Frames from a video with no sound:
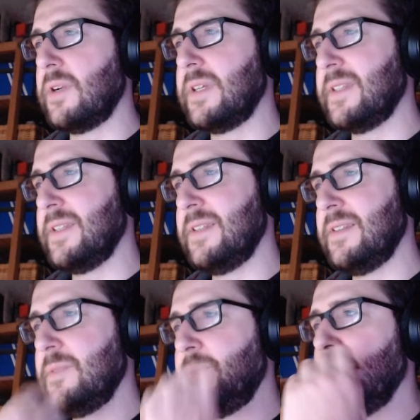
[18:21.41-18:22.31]
Is
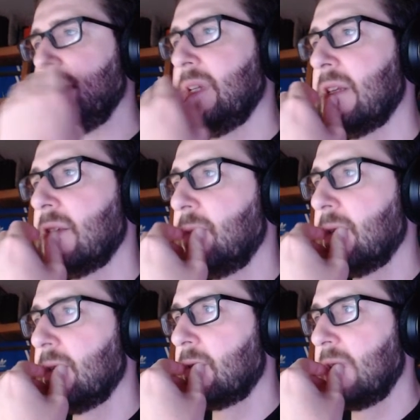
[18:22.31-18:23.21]
it possible that we're
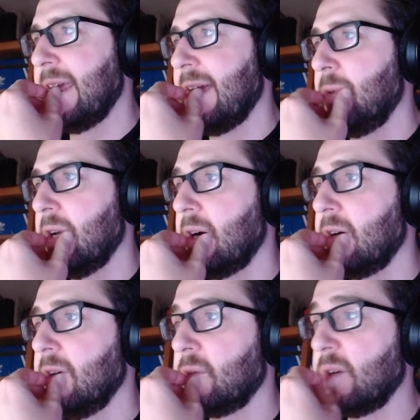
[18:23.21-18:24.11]
in the, yeah, we are
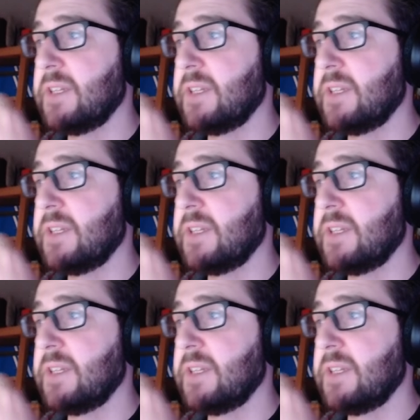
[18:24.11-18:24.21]
in the wrong.